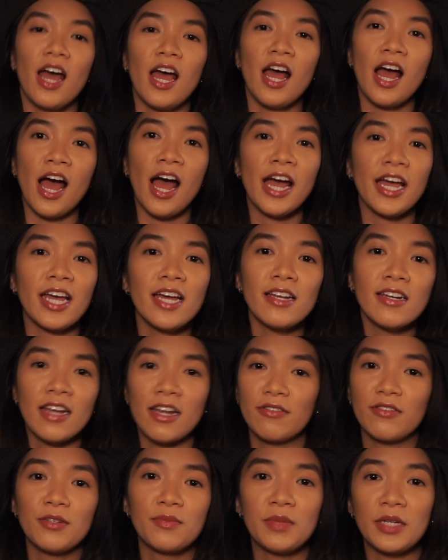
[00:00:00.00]
I had
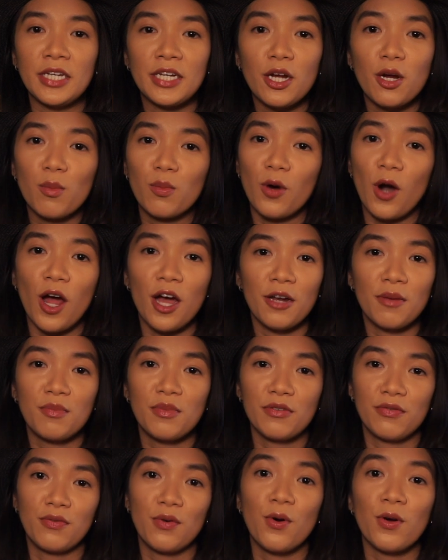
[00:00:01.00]
never been abroad
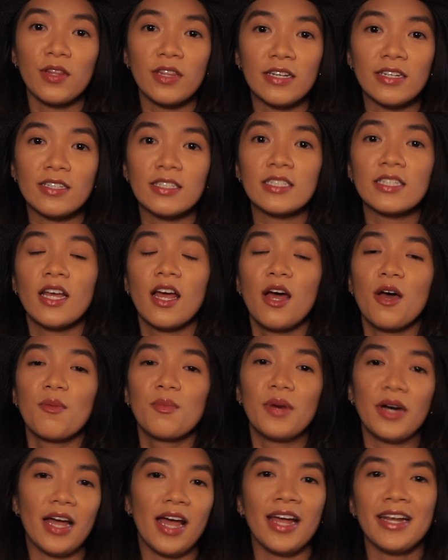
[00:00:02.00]
before this,
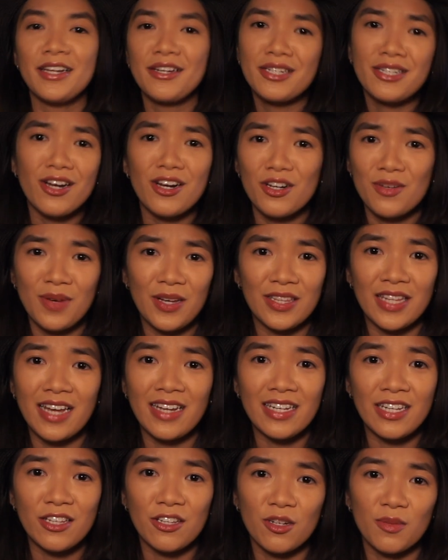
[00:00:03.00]
but I didn't talk about that
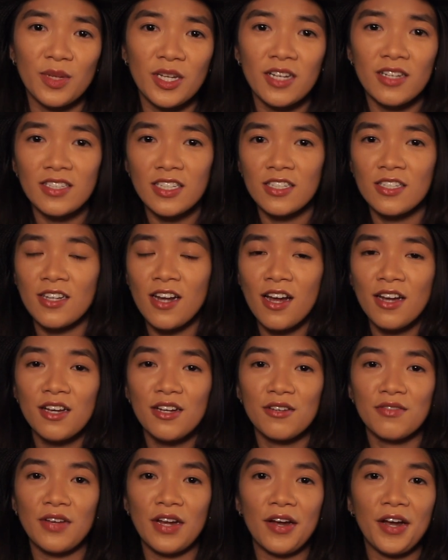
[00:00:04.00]
either because it's not
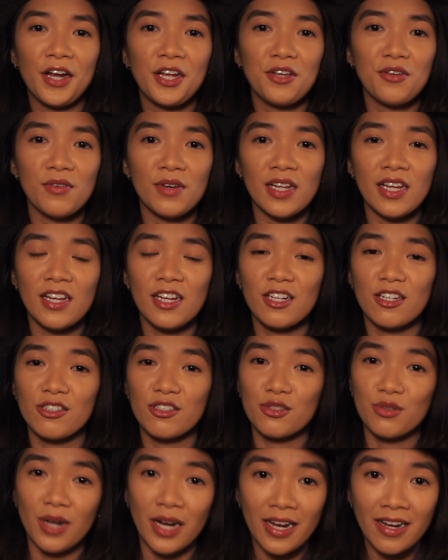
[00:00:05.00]
a very unique
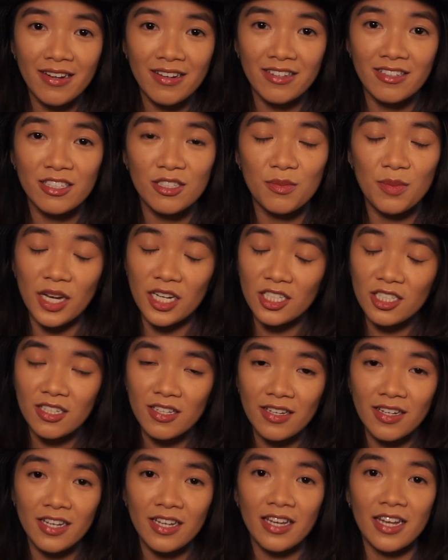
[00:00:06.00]
trait,
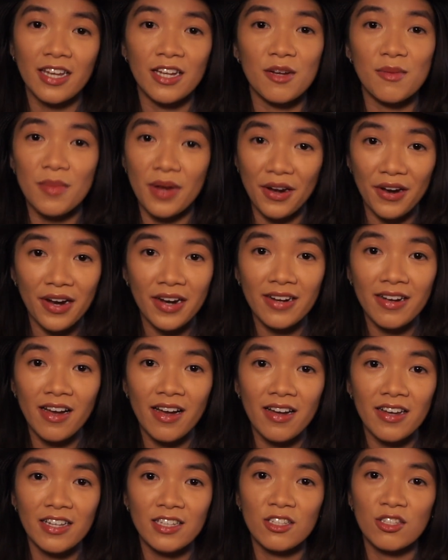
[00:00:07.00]
especially in
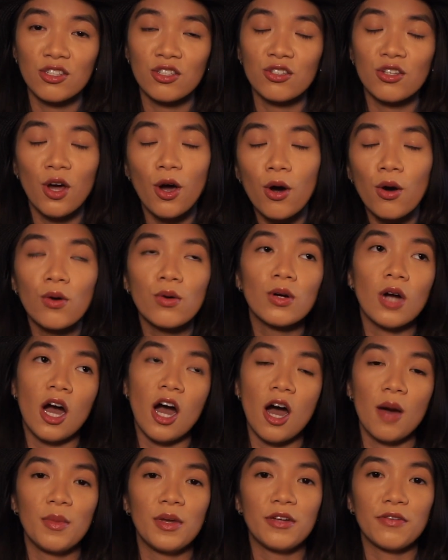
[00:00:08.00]
America. It's so
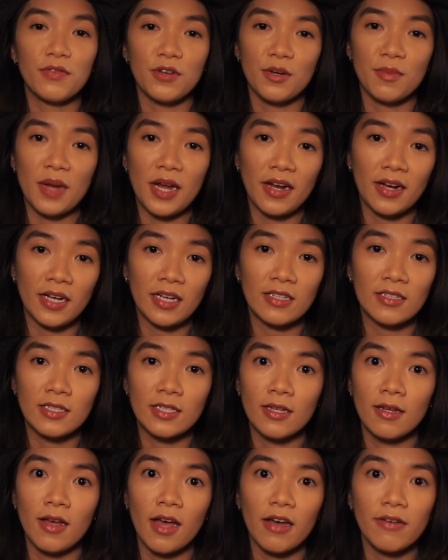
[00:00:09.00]
common for Americans to
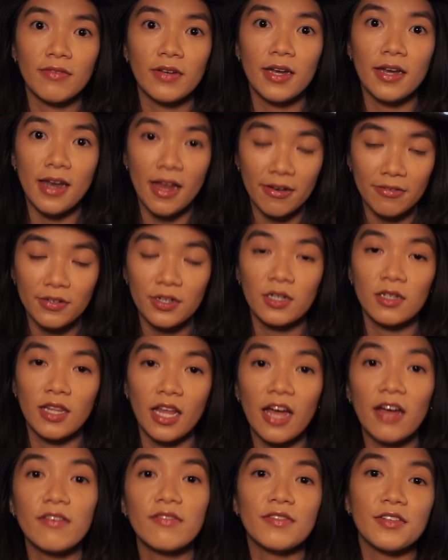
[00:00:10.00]
have never
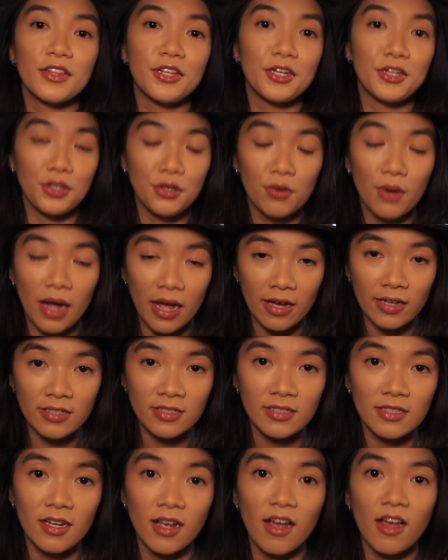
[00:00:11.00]
left the
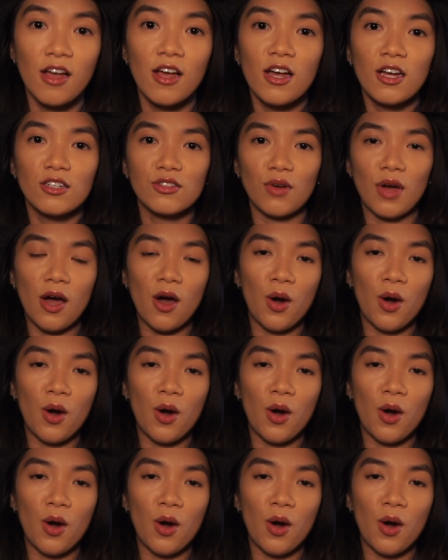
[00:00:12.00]
US, so